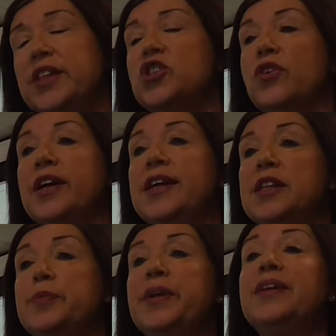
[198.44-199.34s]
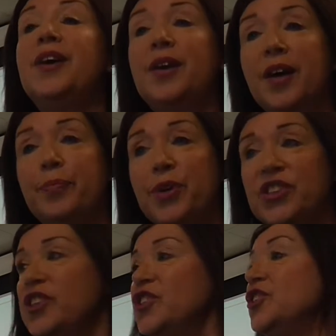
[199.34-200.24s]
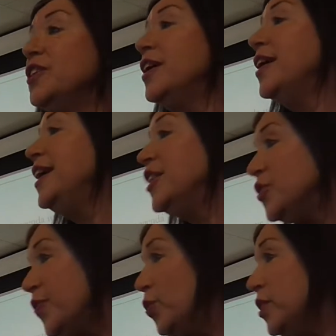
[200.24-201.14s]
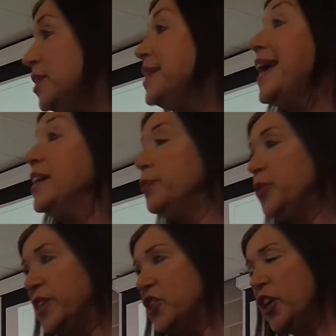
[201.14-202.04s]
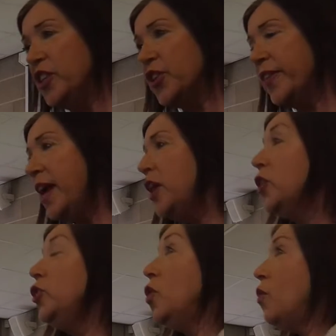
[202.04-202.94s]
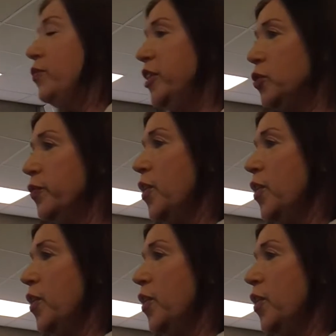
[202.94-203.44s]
historically it's been a British English focus, standard British English at that, not regional